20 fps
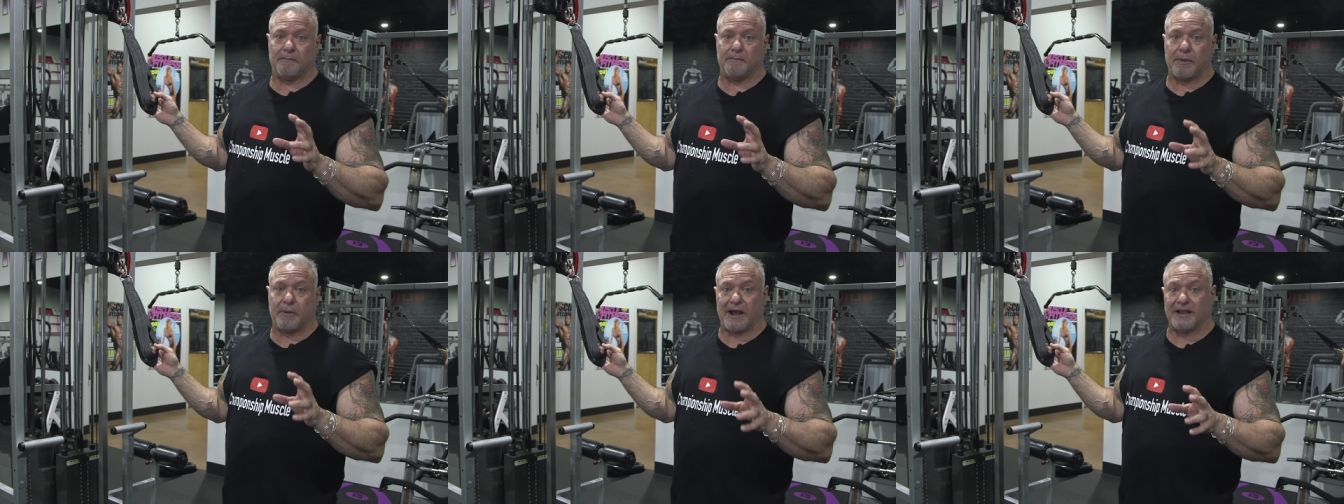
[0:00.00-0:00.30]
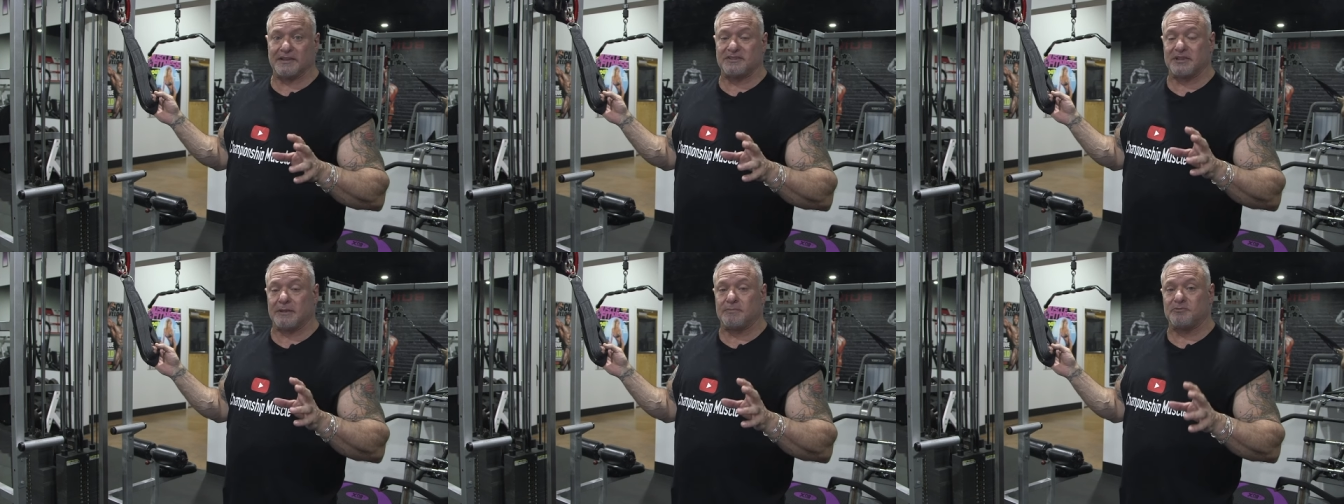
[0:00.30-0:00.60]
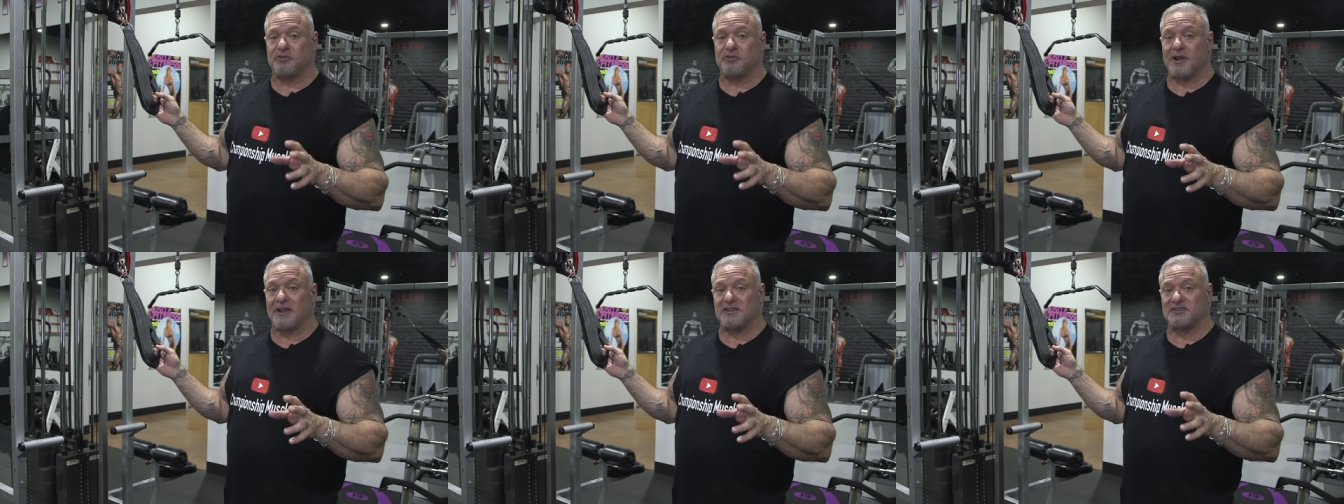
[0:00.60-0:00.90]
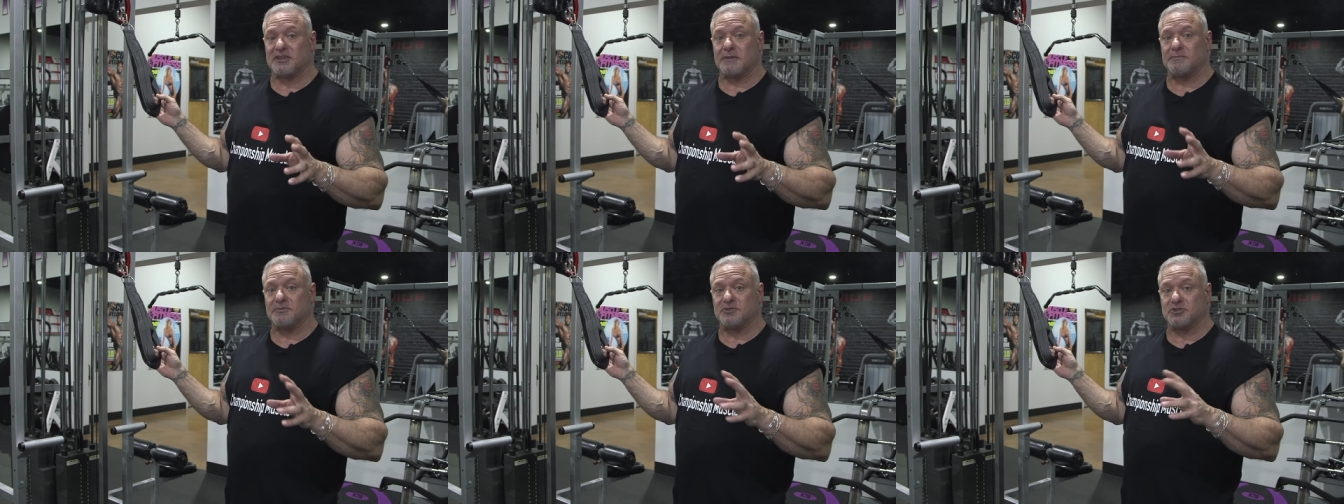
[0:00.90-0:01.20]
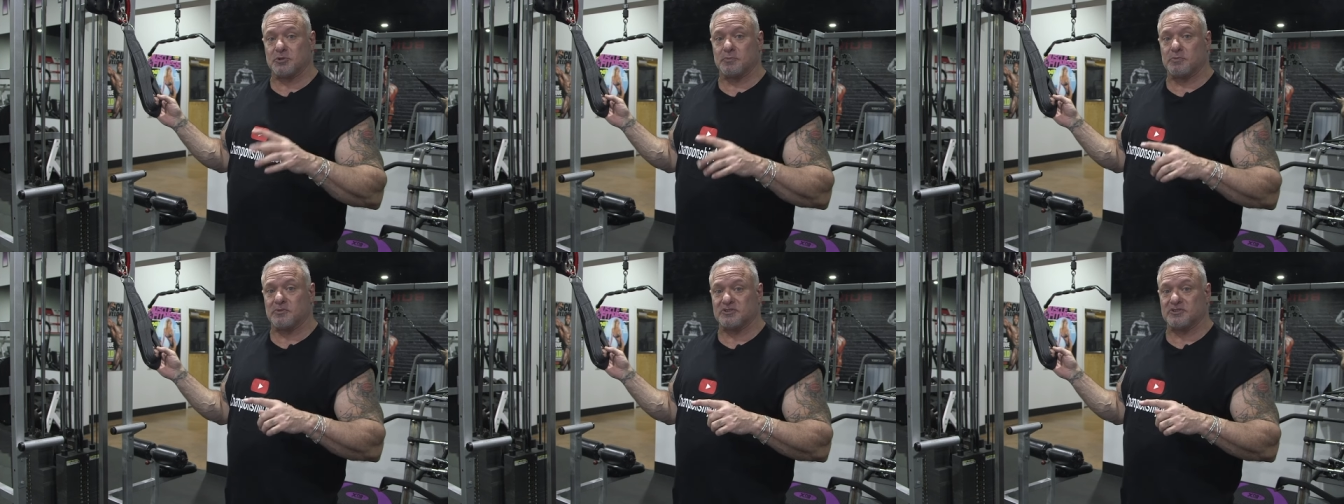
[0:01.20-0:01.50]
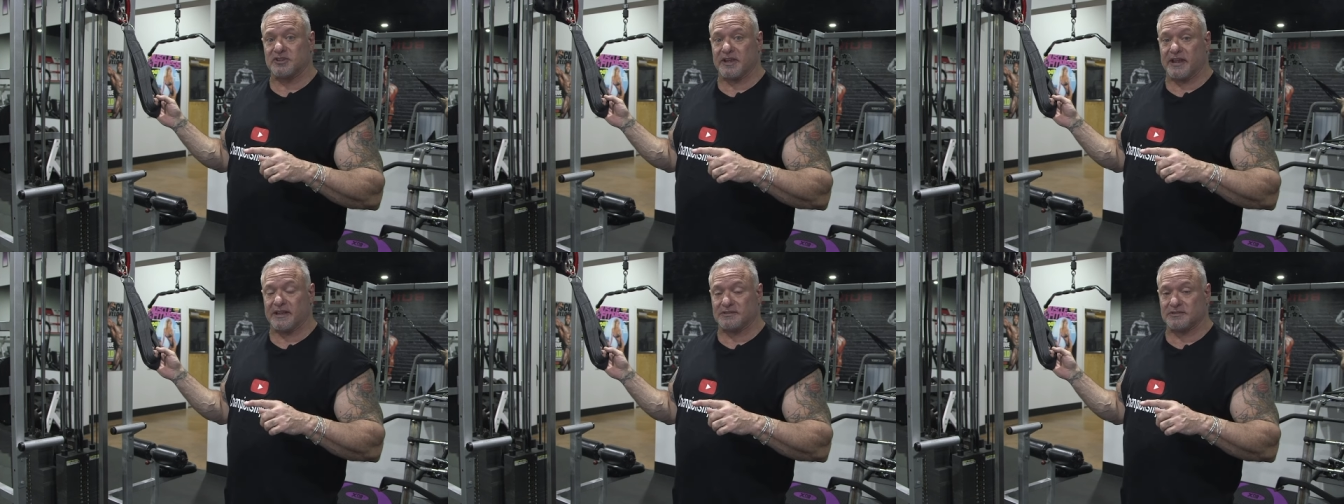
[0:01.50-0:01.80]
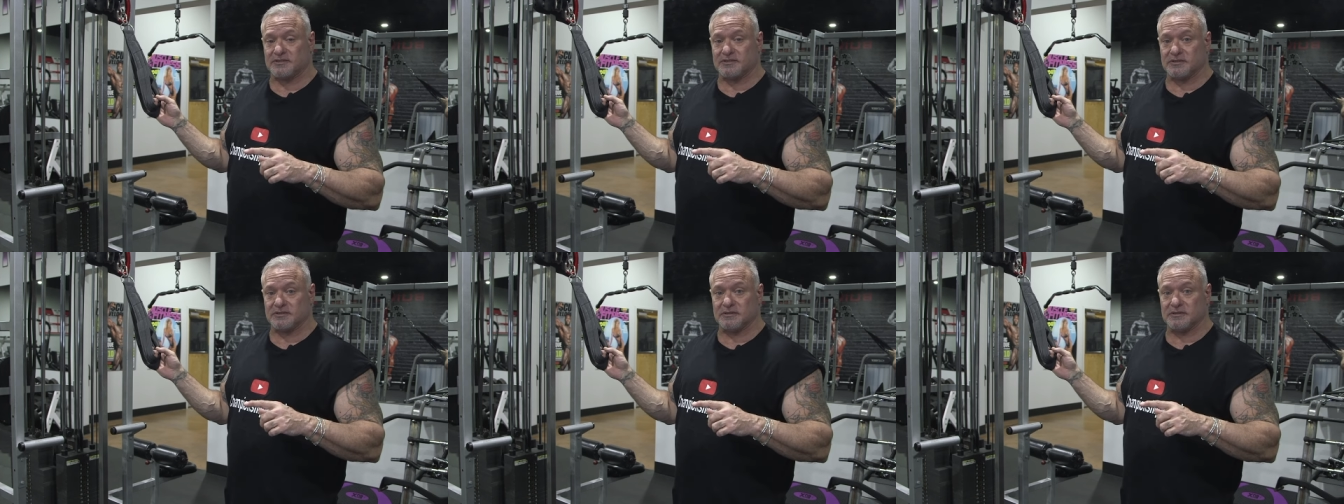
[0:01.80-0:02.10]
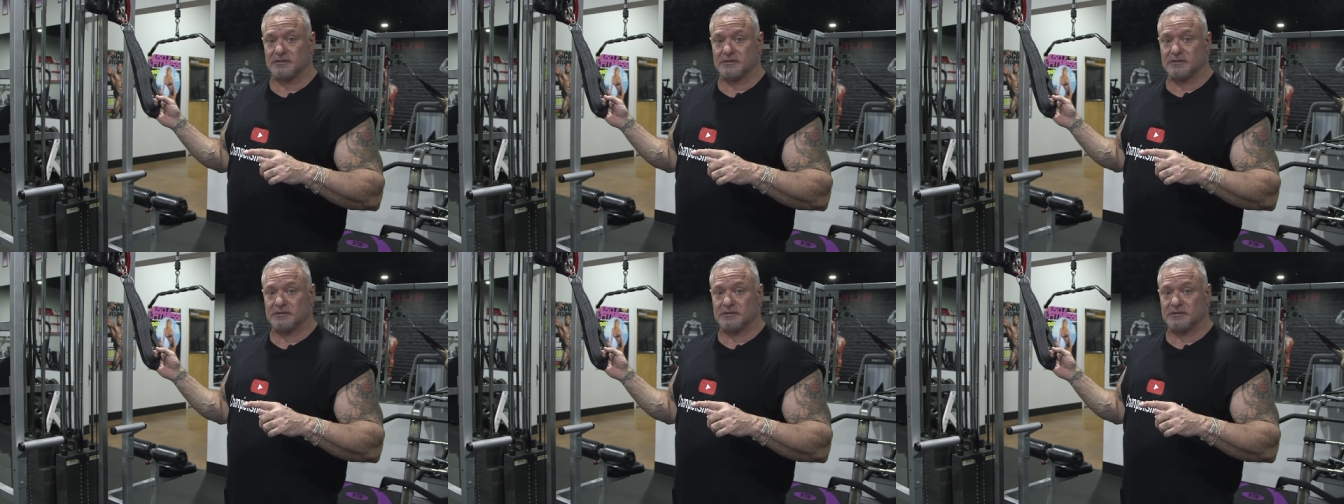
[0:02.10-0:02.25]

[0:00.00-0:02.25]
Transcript: bicep, tricep supersets.